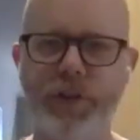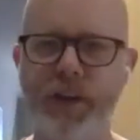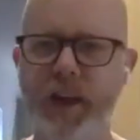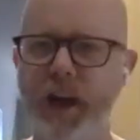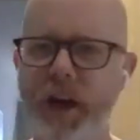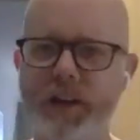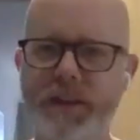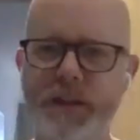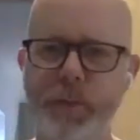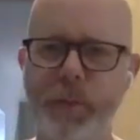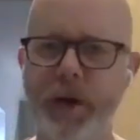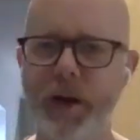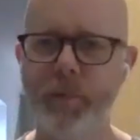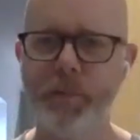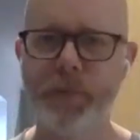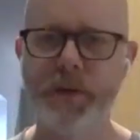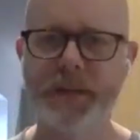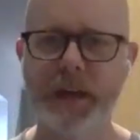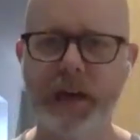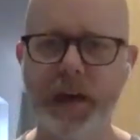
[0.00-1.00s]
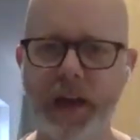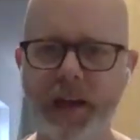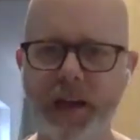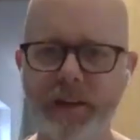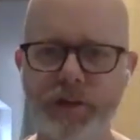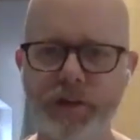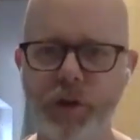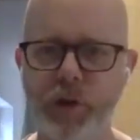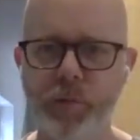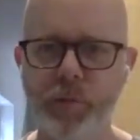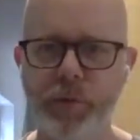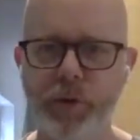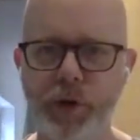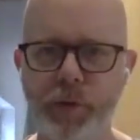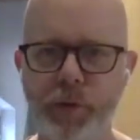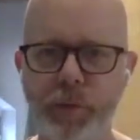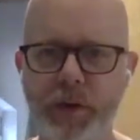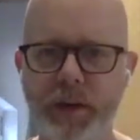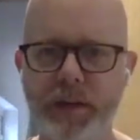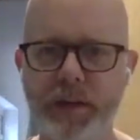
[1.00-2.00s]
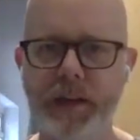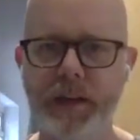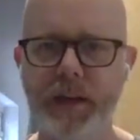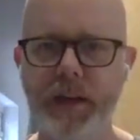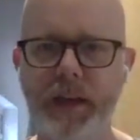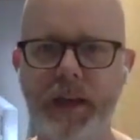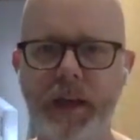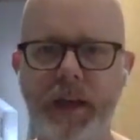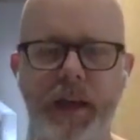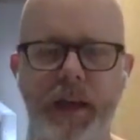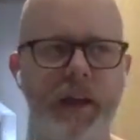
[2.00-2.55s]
The art department had lights on permanently.